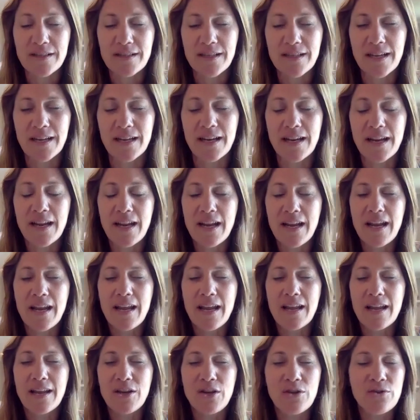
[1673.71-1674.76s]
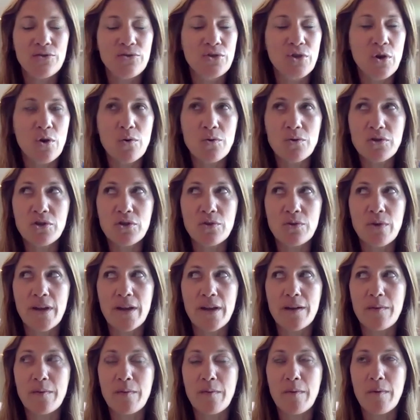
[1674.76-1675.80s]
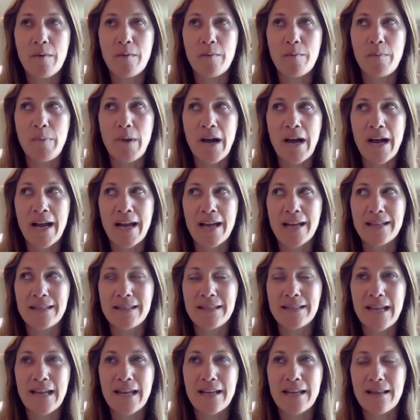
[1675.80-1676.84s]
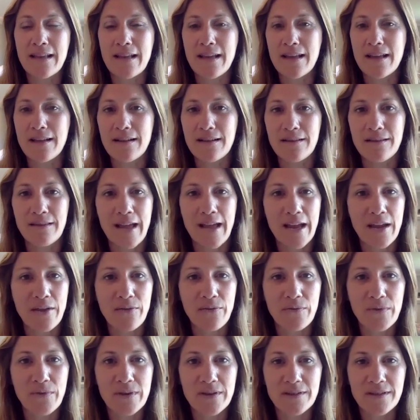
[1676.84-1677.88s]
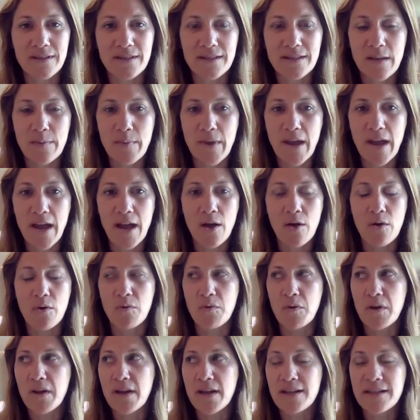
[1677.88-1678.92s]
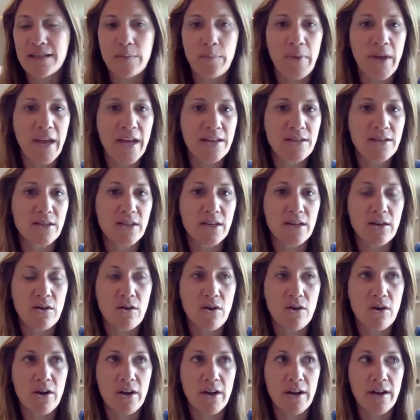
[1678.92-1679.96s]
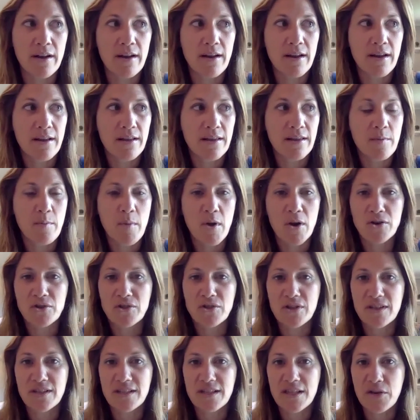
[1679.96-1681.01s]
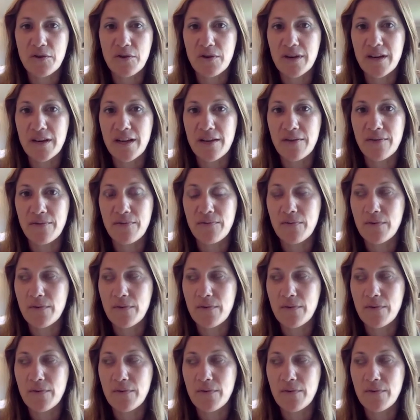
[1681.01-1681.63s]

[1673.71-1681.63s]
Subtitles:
it, you don't do it by saying that life is somehow dependent on the Marxist theory of